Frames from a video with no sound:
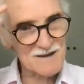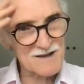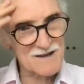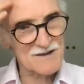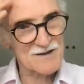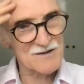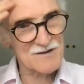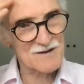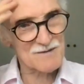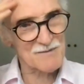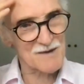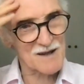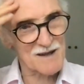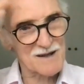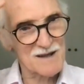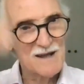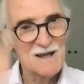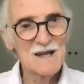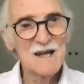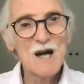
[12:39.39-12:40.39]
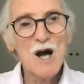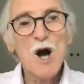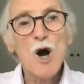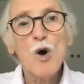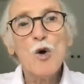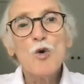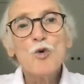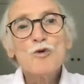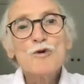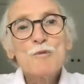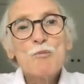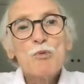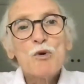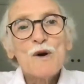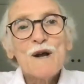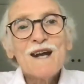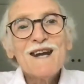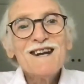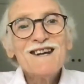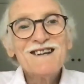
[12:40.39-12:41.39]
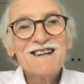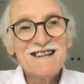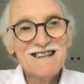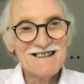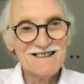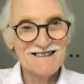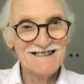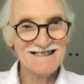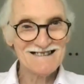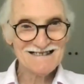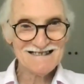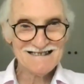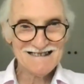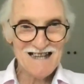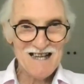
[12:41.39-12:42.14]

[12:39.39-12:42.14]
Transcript: Excuse my old brain here.